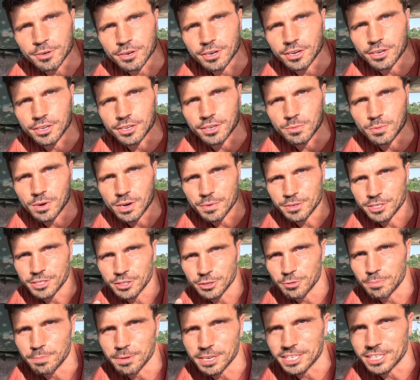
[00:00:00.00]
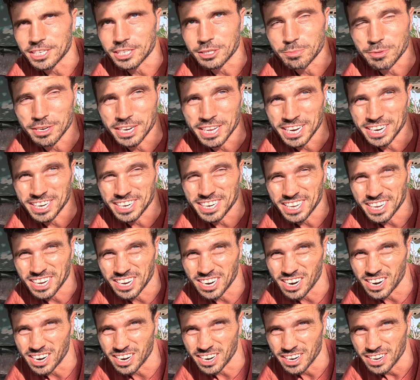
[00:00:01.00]
on the one with two pieces, but here they
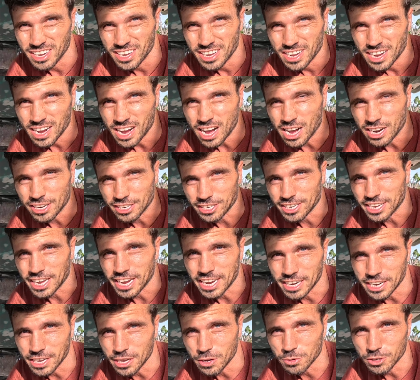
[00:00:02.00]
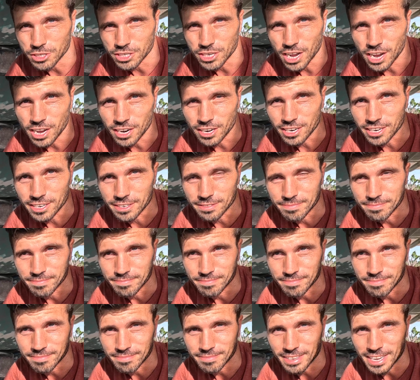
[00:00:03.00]
are, $180 US,
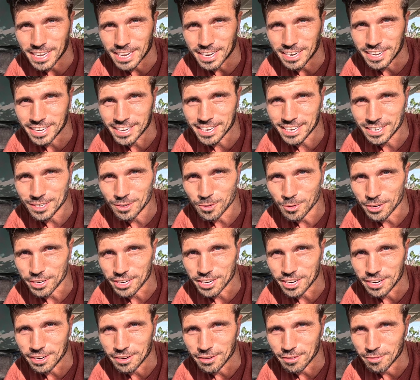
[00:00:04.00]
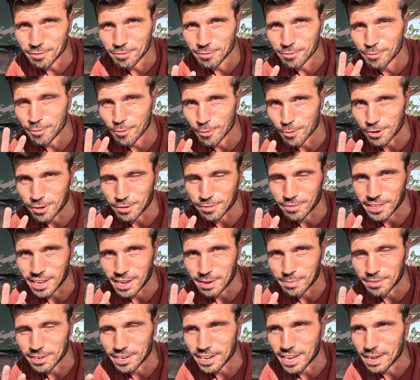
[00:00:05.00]
and I can order 4 of
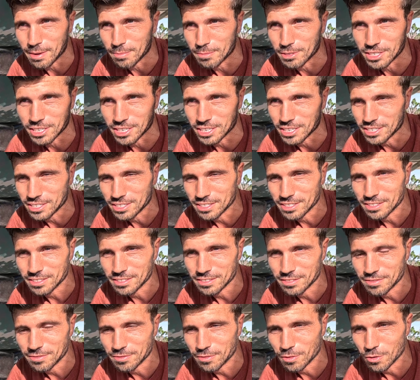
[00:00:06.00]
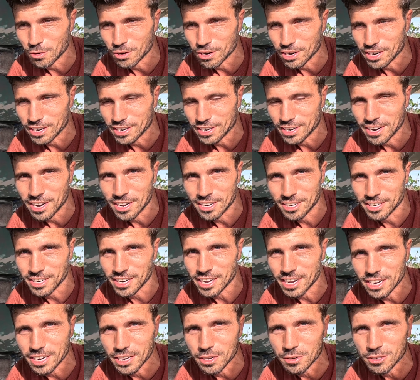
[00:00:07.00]
them on Amazon for
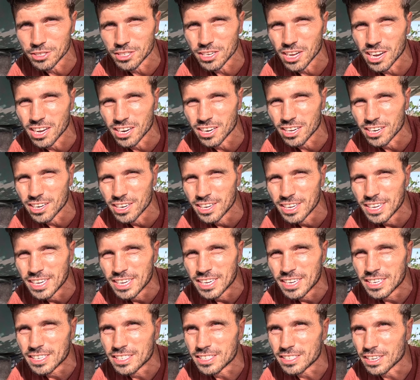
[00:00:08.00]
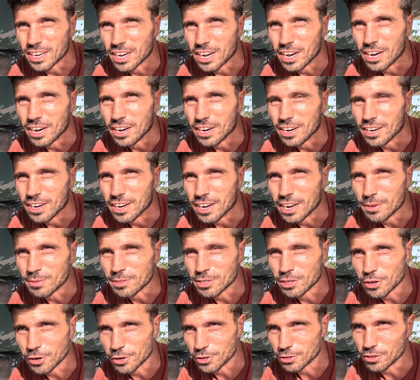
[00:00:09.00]
$180 US. So I'm
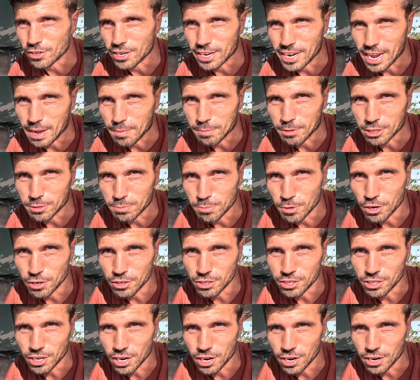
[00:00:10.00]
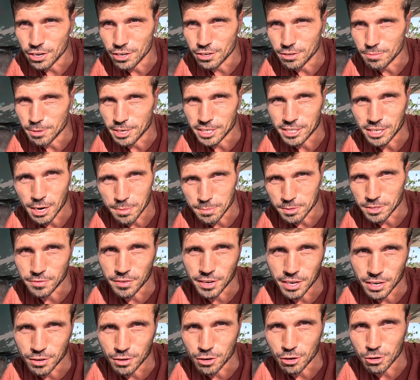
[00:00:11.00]
still going to the Annapolis Boat Show. By the time this
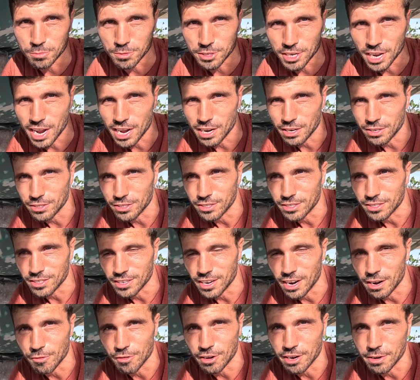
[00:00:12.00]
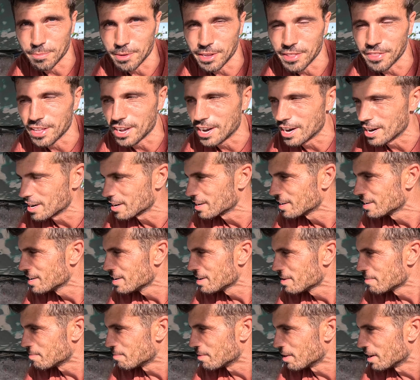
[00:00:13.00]
video comes out, I've already been there,
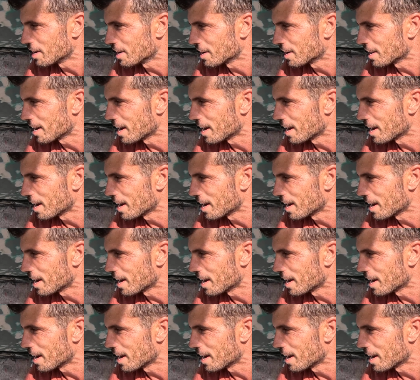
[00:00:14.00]
but